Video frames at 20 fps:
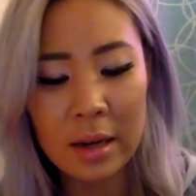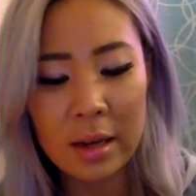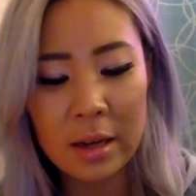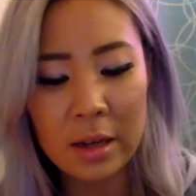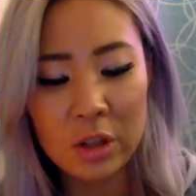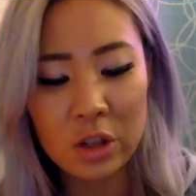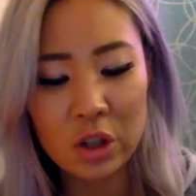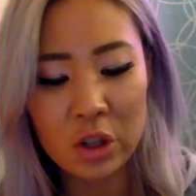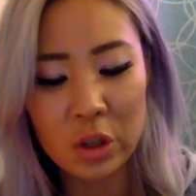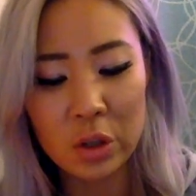
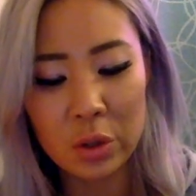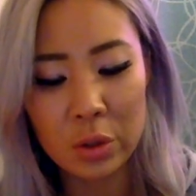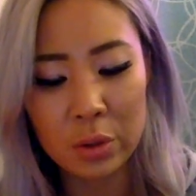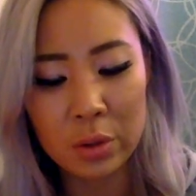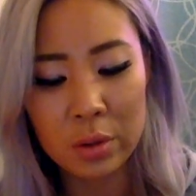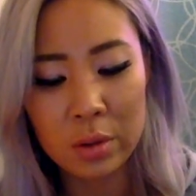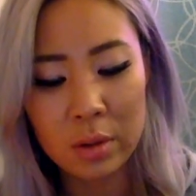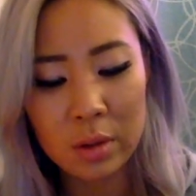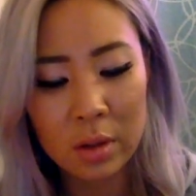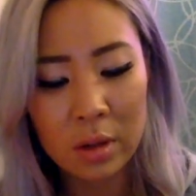issue,
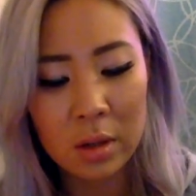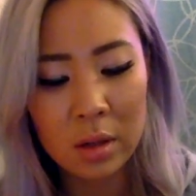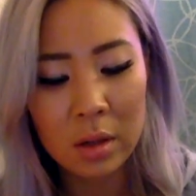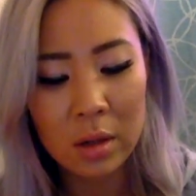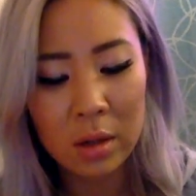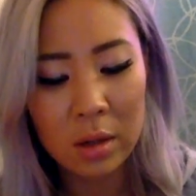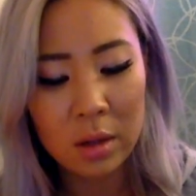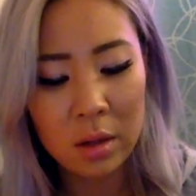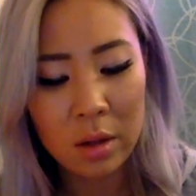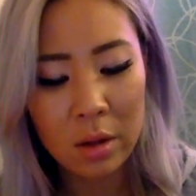
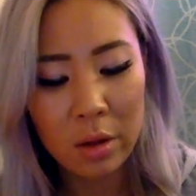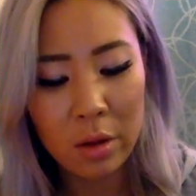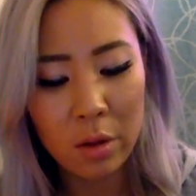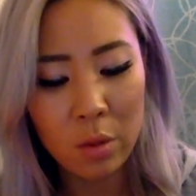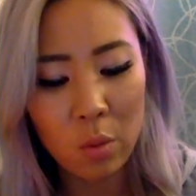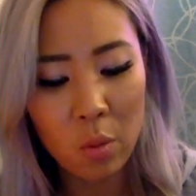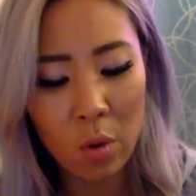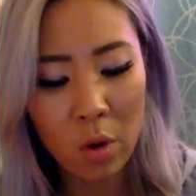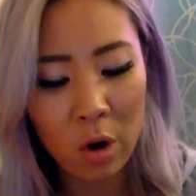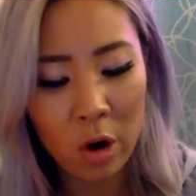the
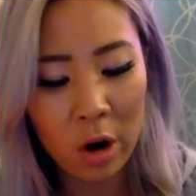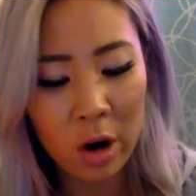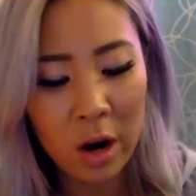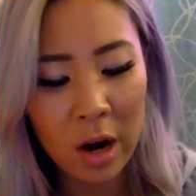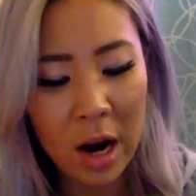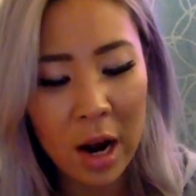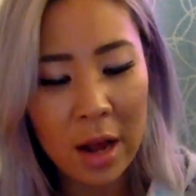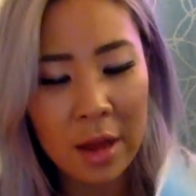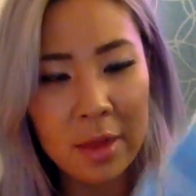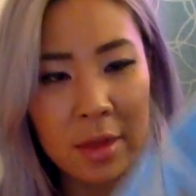war
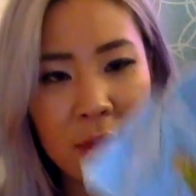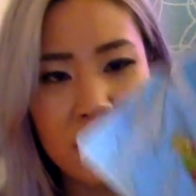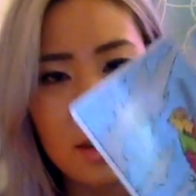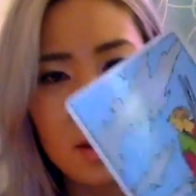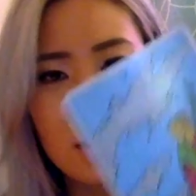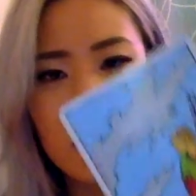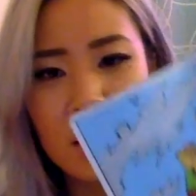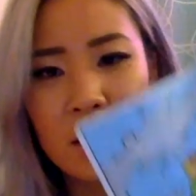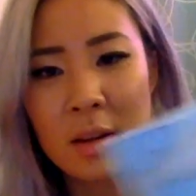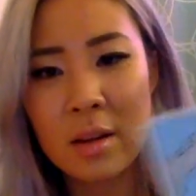and
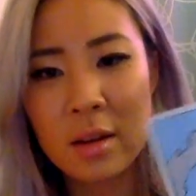the